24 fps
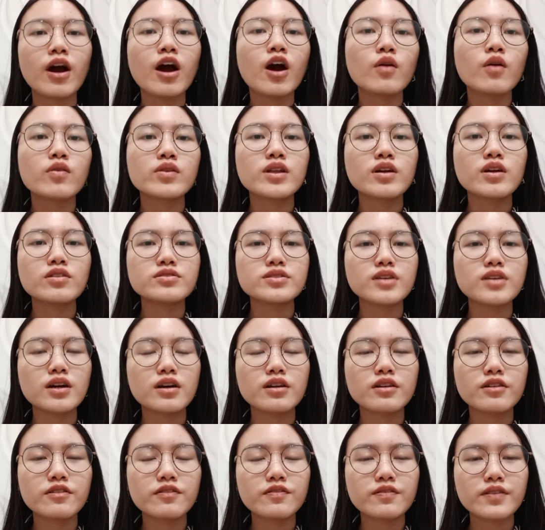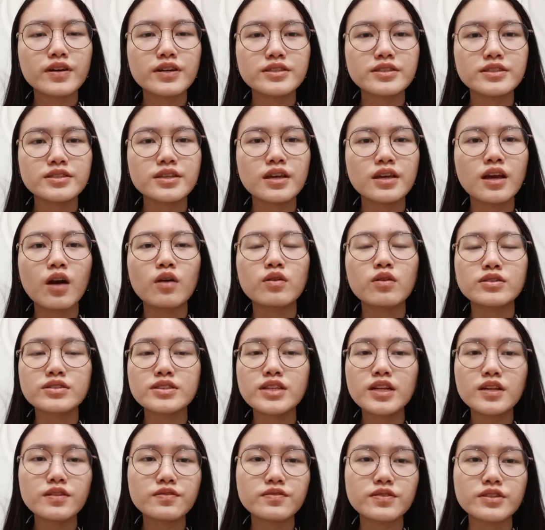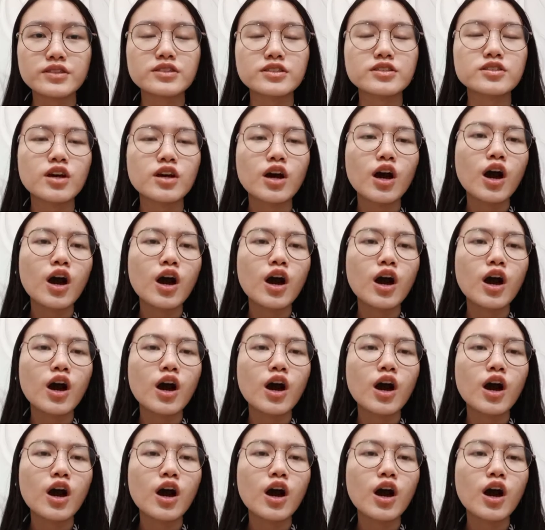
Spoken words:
without sacrificing ourselves.